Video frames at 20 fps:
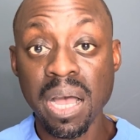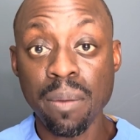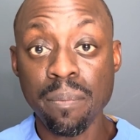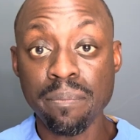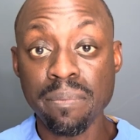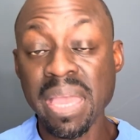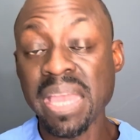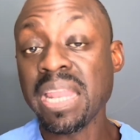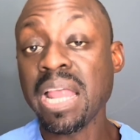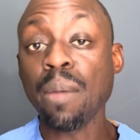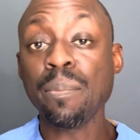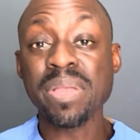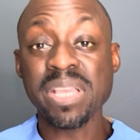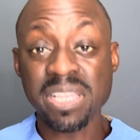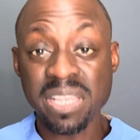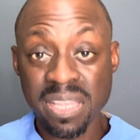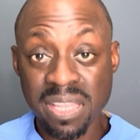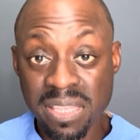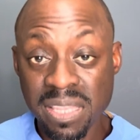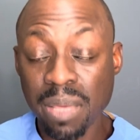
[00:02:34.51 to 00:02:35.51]
may not be to
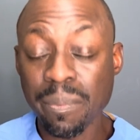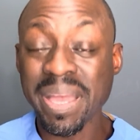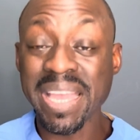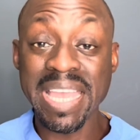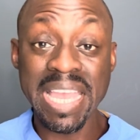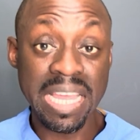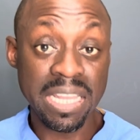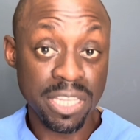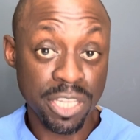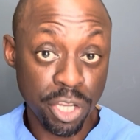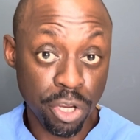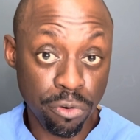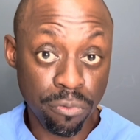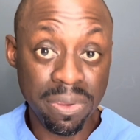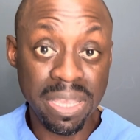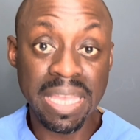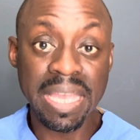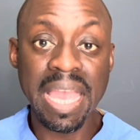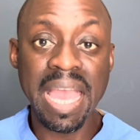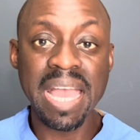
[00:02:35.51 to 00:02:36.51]
the same, again,
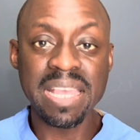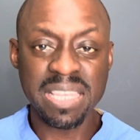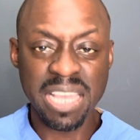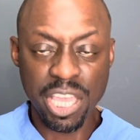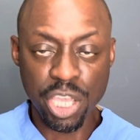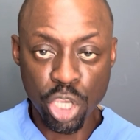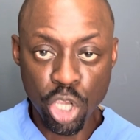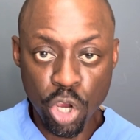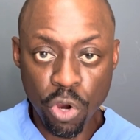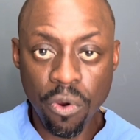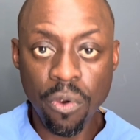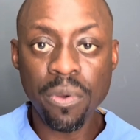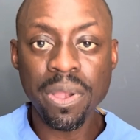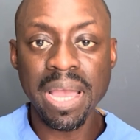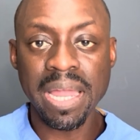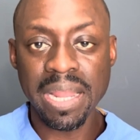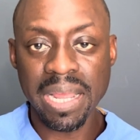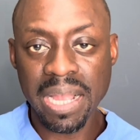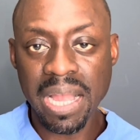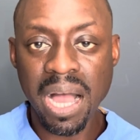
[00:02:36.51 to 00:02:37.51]
degree as a
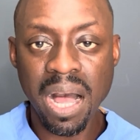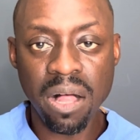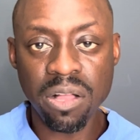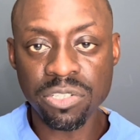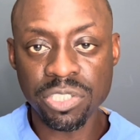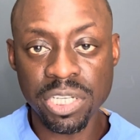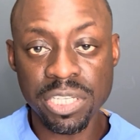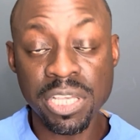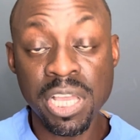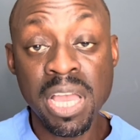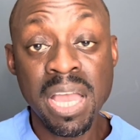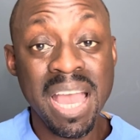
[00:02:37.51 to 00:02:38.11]
urogynecologist.